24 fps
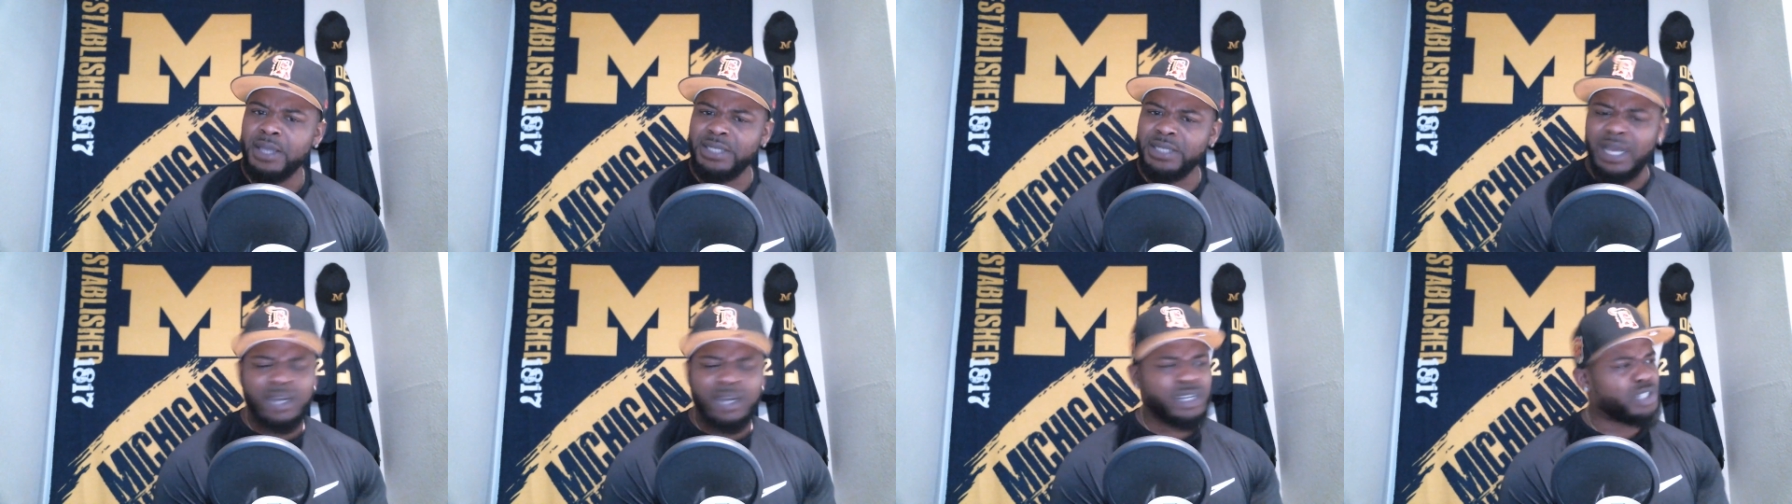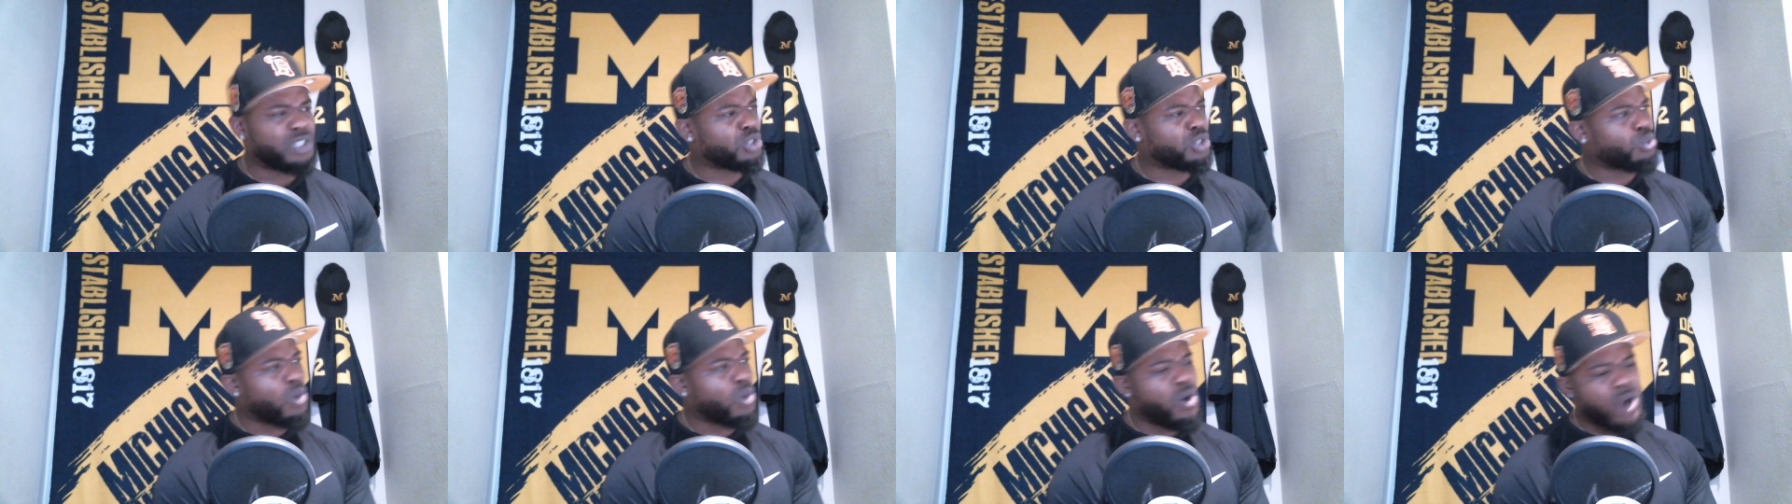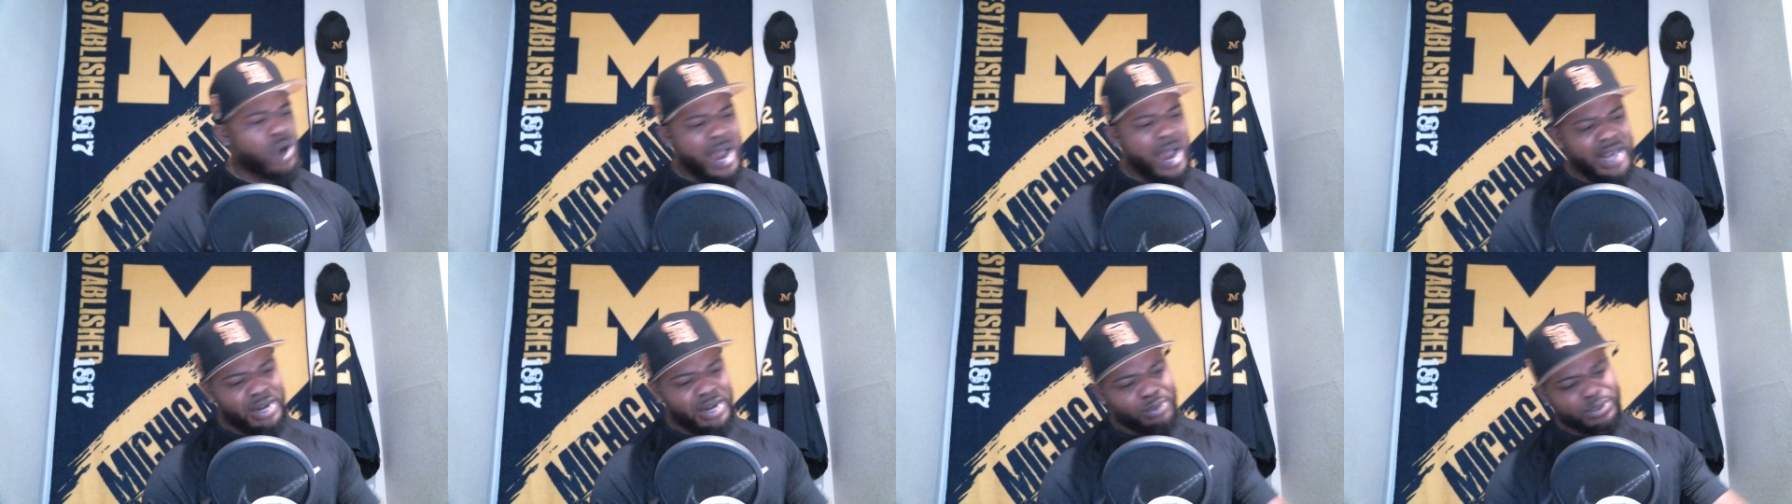I could have swore
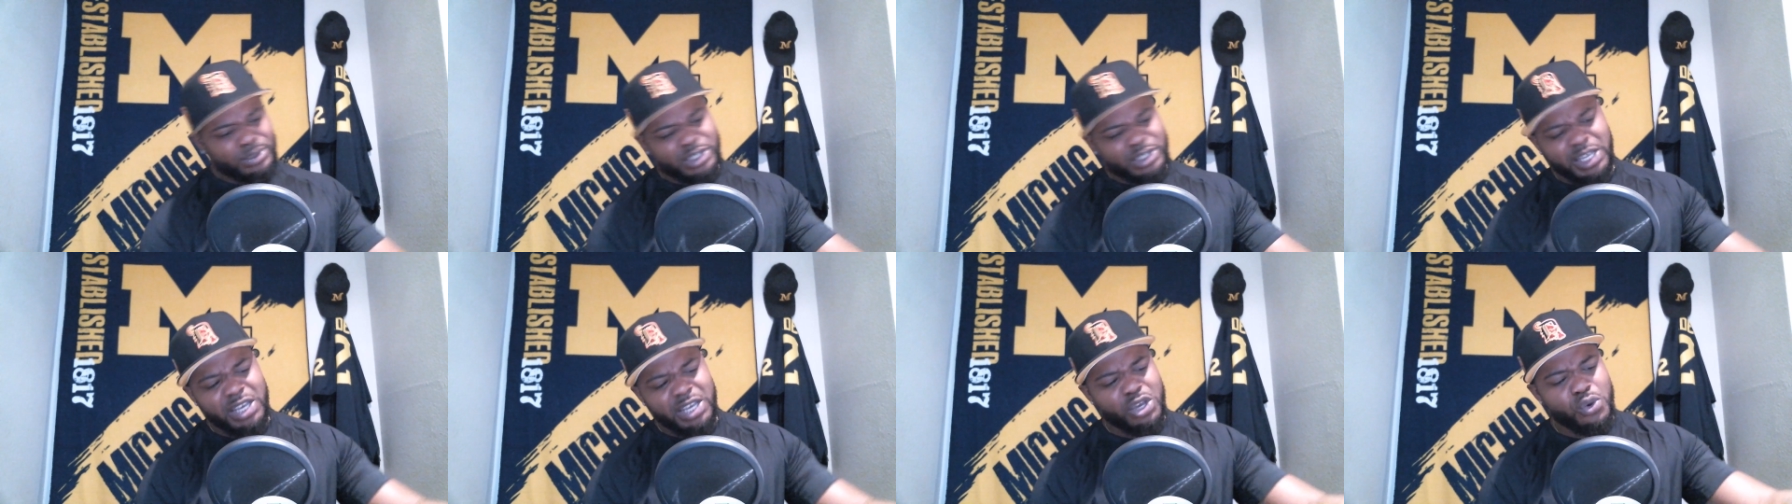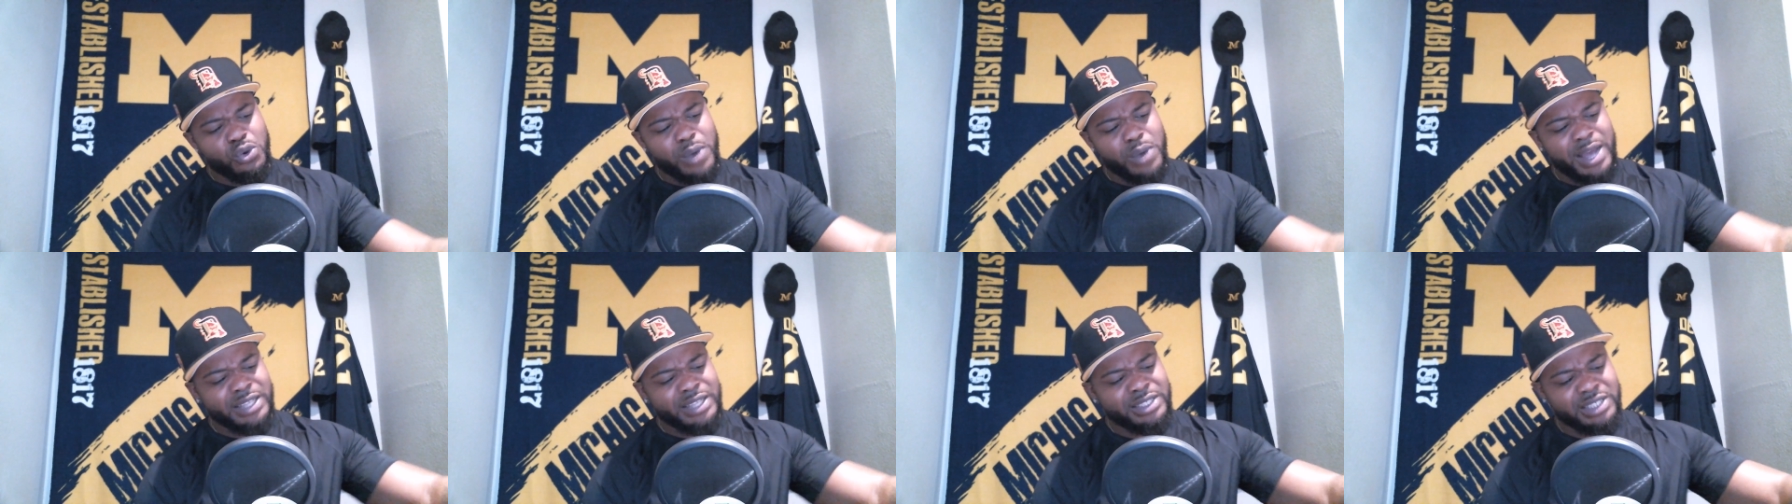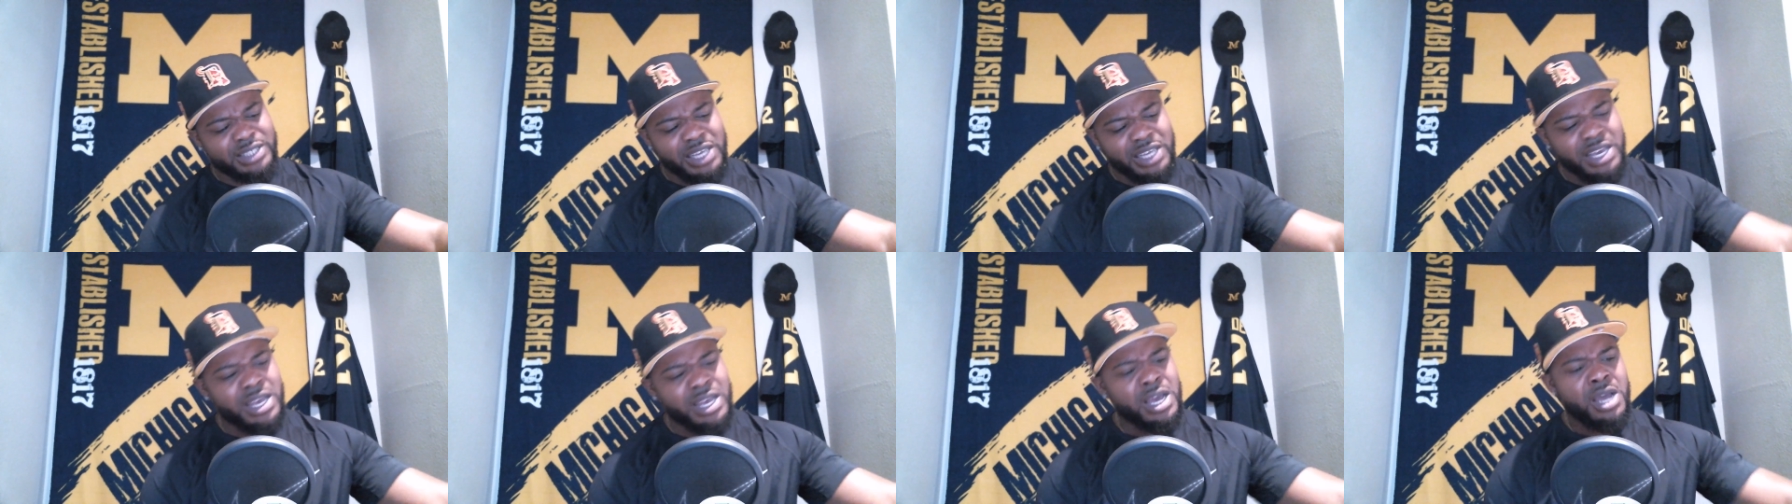I don't see
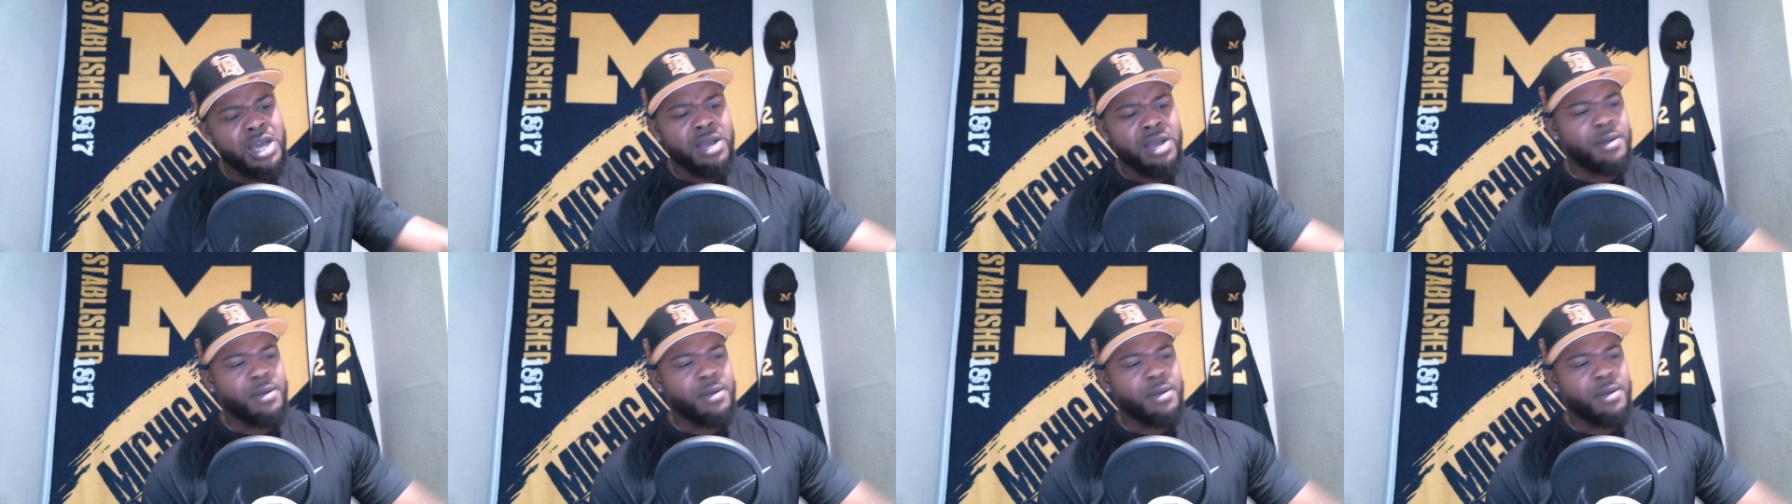USC